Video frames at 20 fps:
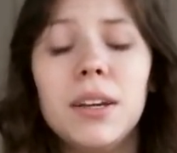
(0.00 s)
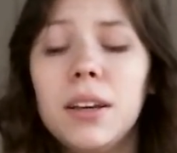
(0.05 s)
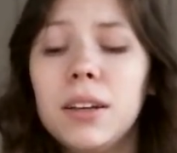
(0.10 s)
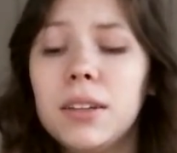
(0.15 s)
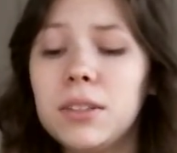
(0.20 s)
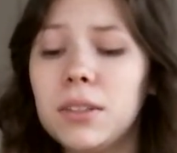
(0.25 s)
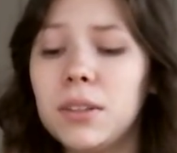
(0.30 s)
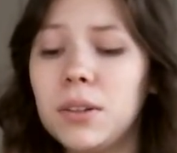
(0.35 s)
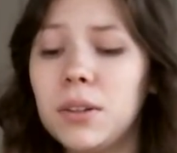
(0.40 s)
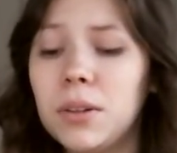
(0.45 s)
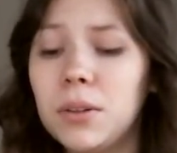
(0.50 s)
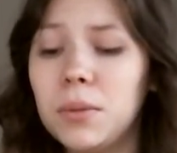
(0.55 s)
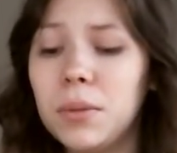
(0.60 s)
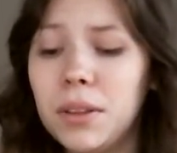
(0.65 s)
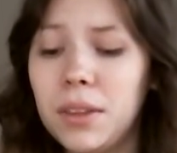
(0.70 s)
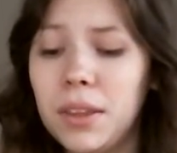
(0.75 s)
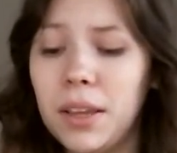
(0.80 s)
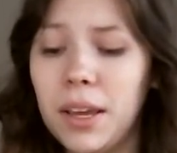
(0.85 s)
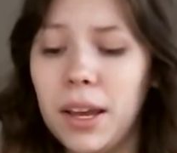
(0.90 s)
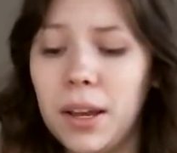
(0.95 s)
So
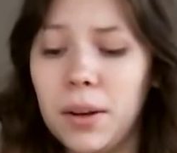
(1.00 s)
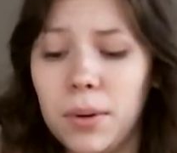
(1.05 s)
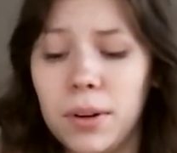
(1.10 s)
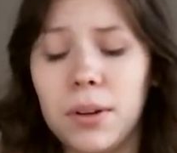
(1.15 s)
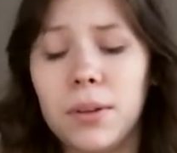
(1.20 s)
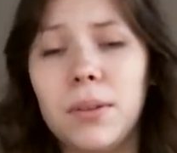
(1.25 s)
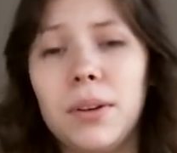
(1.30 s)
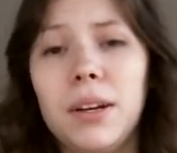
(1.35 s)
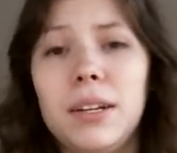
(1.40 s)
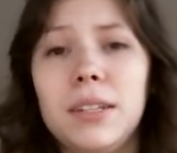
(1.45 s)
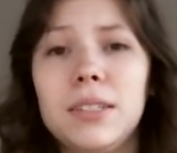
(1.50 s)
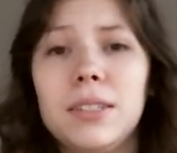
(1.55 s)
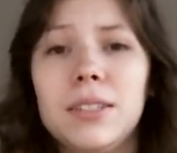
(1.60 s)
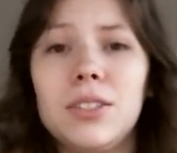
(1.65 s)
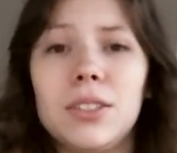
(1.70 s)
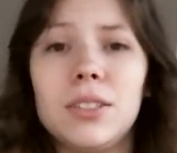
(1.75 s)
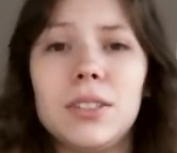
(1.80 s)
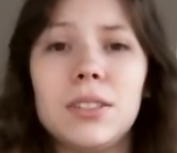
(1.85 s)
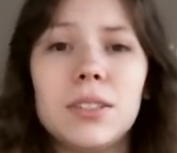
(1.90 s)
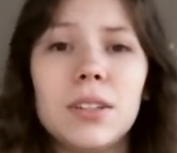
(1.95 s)
with that, we're going to
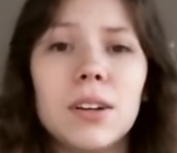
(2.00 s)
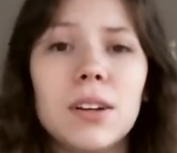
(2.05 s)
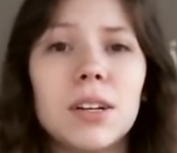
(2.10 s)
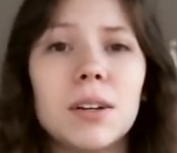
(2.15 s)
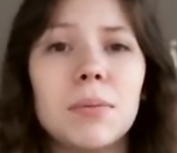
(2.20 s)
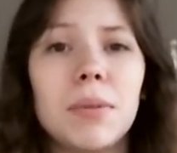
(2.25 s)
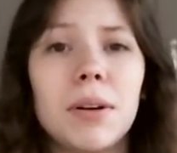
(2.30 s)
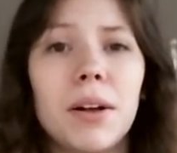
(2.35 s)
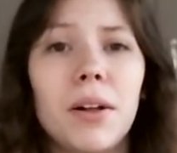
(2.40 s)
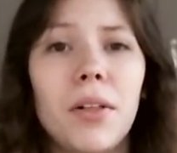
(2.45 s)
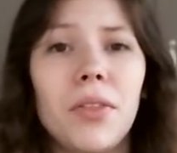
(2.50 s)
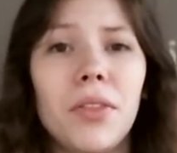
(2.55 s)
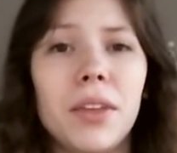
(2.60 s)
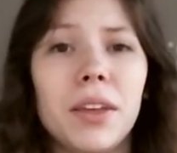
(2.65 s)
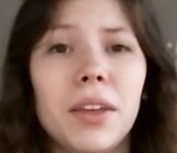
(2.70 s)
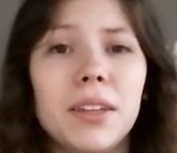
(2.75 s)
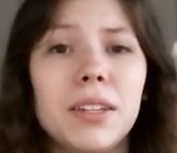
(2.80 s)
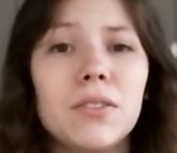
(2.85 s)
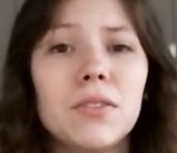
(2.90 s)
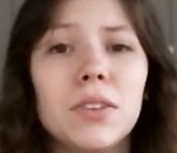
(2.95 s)
just talk about
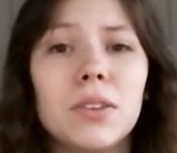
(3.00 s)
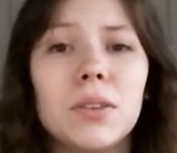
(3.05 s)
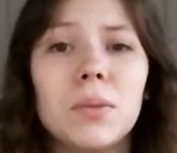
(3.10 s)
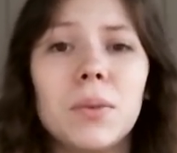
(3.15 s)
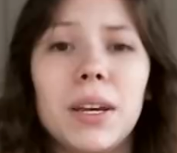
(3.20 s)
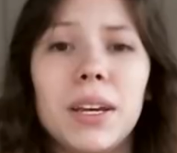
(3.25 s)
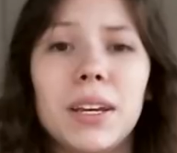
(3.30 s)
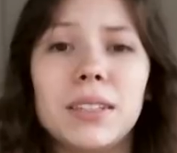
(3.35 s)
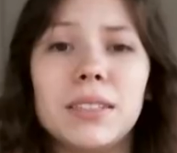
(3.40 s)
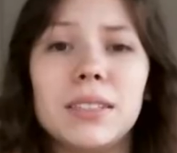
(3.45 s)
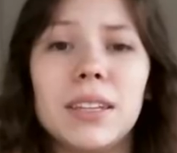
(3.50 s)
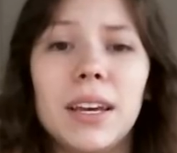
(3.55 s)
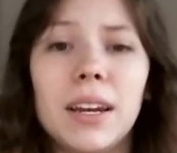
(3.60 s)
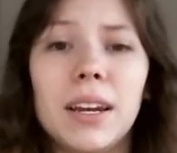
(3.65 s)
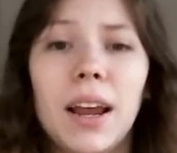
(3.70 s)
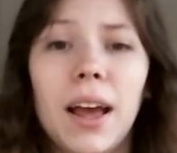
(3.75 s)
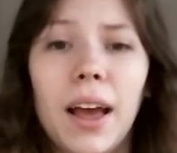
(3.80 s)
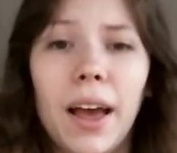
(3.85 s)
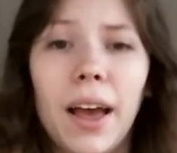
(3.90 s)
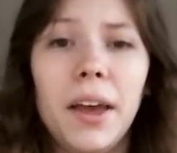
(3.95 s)
the different ways that
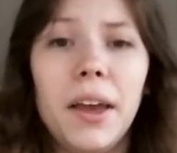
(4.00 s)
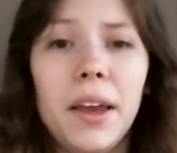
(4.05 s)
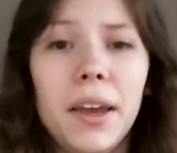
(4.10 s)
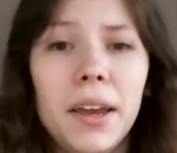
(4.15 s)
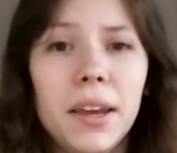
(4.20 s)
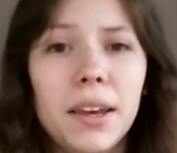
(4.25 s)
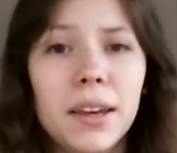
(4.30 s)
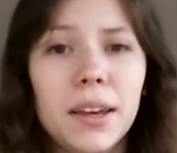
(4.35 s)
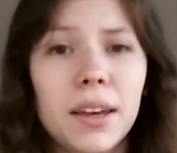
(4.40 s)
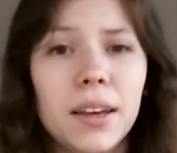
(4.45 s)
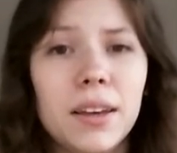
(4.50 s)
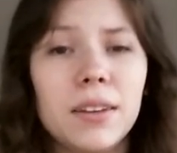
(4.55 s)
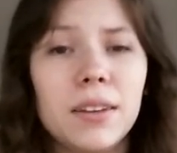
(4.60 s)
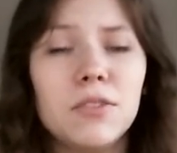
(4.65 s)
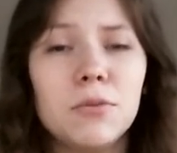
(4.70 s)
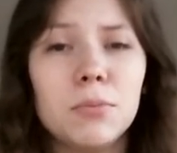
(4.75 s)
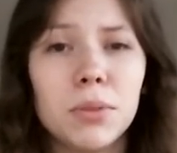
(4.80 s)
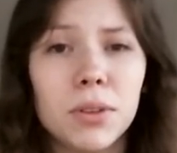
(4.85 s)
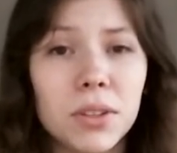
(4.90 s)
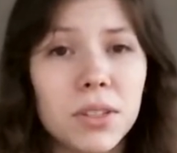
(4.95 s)
I
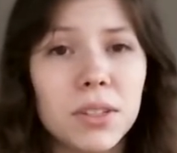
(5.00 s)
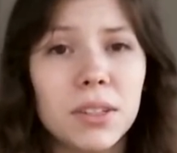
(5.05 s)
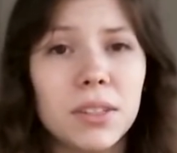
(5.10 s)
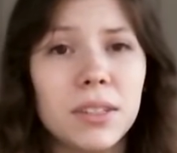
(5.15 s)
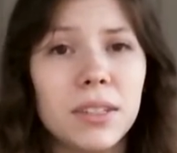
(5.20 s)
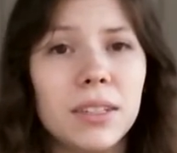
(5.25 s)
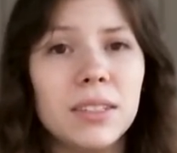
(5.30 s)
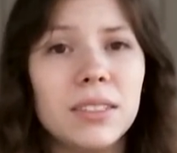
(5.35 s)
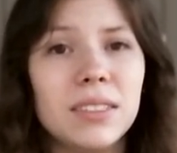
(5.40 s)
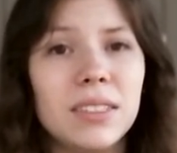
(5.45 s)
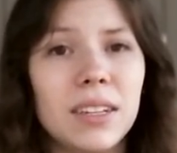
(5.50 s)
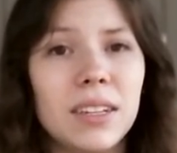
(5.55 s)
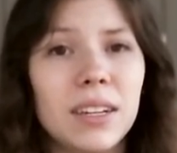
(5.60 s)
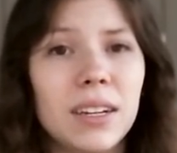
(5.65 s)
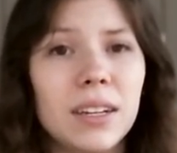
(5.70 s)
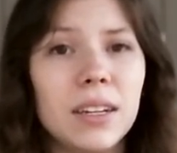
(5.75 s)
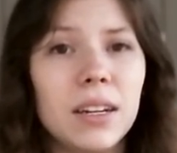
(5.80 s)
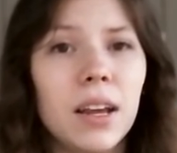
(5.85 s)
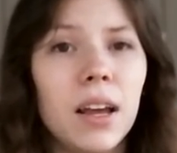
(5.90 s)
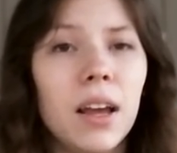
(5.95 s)
have personally
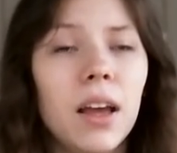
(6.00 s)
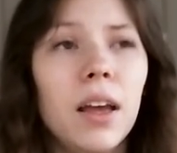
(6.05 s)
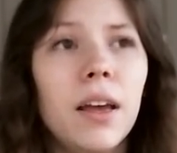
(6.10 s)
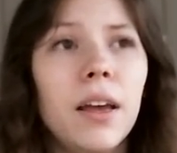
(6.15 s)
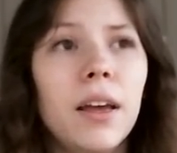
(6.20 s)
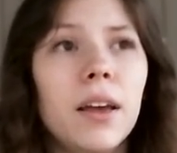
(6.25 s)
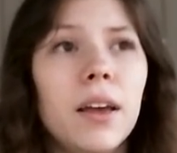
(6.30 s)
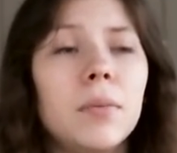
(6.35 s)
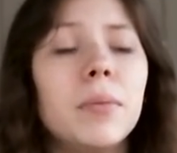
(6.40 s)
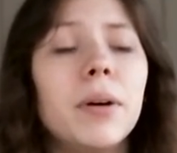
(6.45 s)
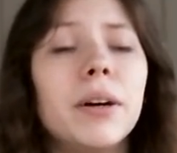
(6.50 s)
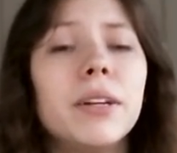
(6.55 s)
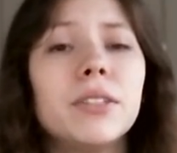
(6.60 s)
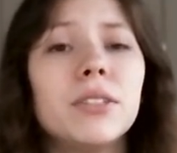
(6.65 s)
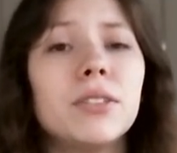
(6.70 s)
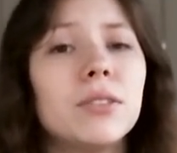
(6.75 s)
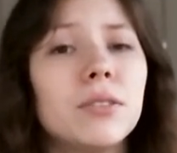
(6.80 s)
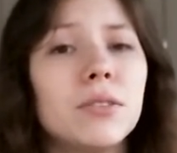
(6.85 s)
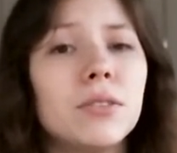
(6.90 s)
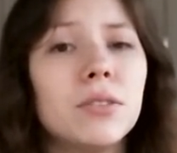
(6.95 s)
seen
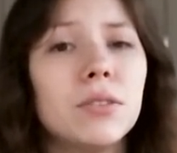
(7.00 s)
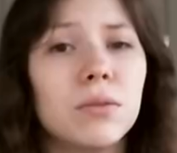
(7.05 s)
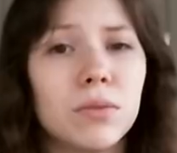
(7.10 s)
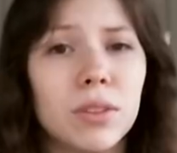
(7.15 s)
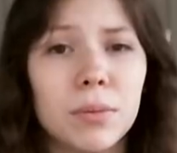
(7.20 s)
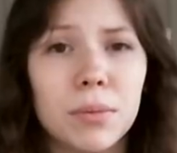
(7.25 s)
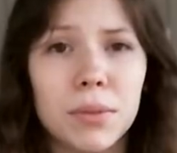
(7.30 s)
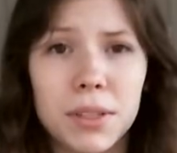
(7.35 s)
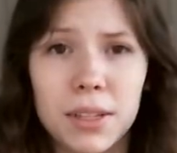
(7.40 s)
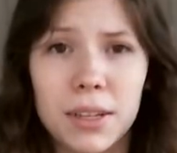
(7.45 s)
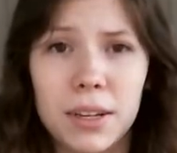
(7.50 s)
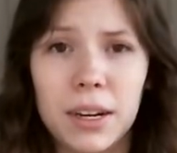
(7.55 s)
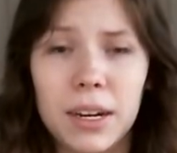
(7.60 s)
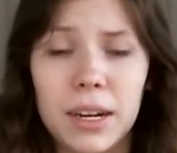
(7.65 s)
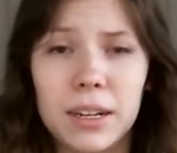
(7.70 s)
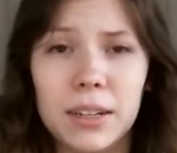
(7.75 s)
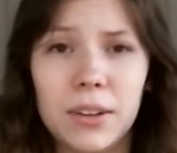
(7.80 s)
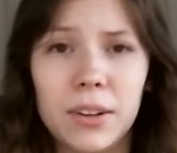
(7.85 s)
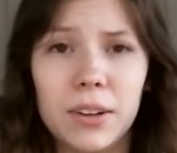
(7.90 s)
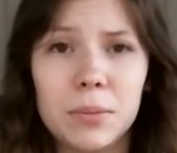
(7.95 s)
monsters represented
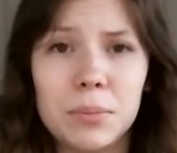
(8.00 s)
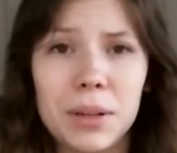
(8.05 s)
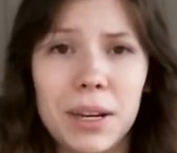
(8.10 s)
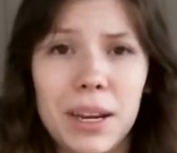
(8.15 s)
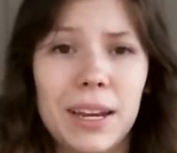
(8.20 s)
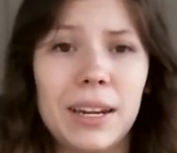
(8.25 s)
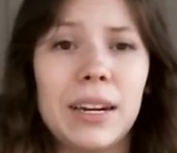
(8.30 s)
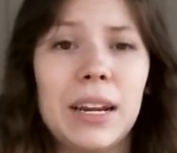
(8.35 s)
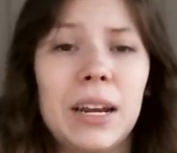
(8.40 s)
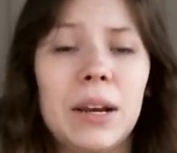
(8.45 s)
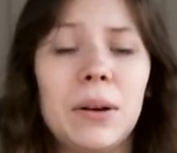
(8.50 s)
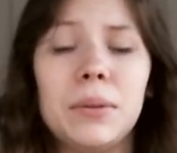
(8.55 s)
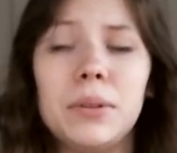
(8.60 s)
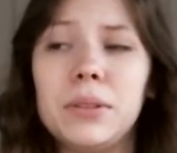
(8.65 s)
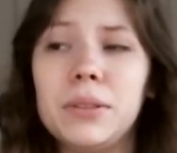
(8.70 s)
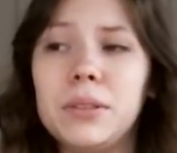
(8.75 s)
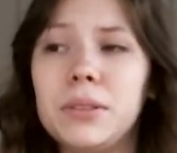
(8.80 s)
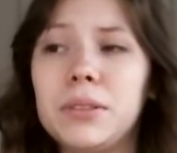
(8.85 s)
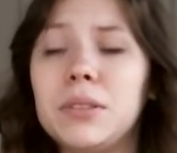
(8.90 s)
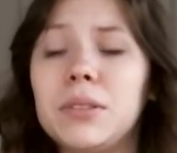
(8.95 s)
in LARP, and I will
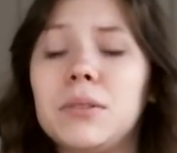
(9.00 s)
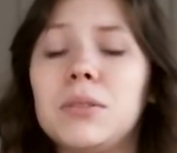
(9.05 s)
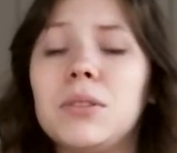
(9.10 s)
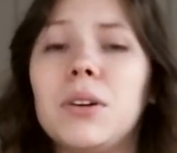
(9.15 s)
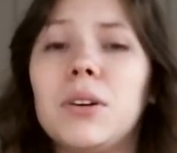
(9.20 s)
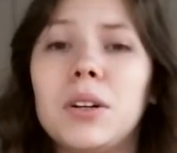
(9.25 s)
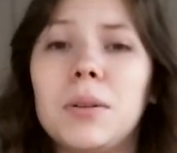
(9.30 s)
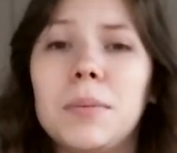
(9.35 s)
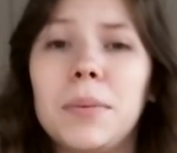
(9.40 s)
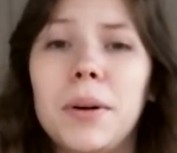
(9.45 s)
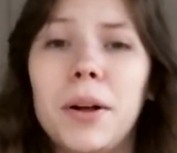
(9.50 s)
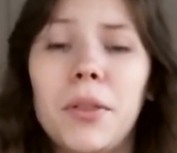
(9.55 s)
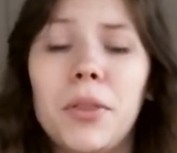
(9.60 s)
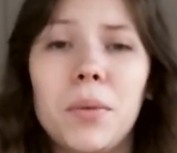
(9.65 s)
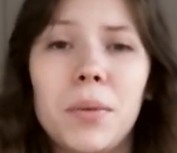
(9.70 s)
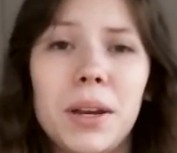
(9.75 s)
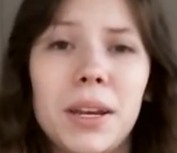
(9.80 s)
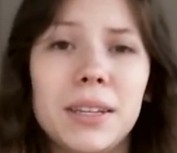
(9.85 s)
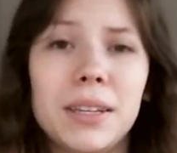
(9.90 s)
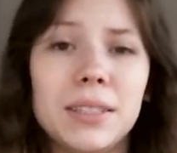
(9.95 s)
also talk about the
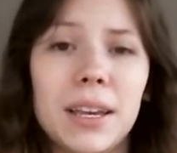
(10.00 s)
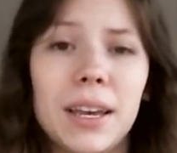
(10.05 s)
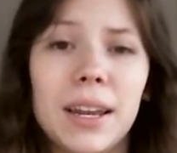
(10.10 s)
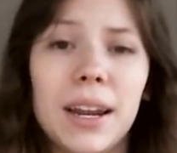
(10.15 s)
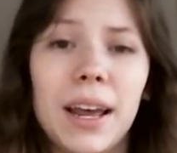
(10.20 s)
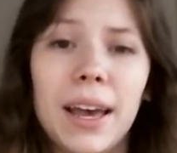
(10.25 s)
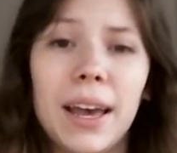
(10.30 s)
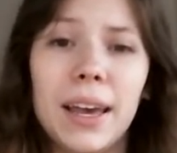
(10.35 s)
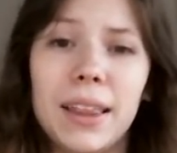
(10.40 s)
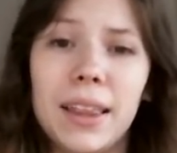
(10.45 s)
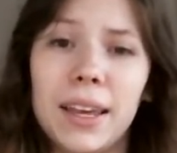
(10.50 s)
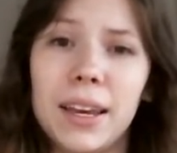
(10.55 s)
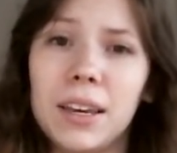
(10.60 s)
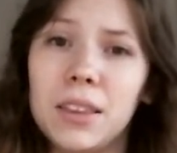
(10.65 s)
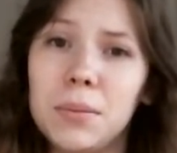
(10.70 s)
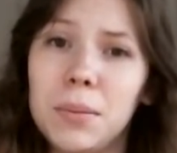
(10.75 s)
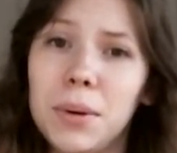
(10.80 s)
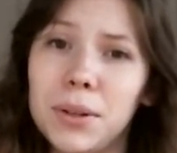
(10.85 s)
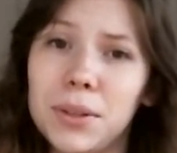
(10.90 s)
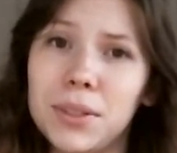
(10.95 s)
ways that I like
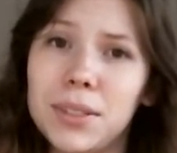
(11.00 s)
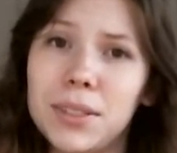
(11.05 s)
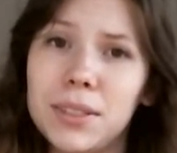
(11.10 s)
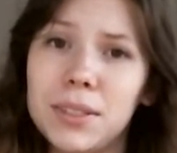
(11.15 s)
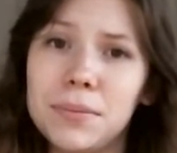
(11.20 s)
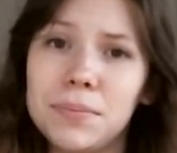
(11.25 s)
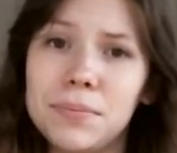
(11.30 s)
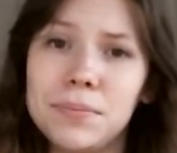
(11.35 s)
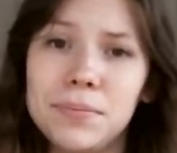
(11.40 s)
the most.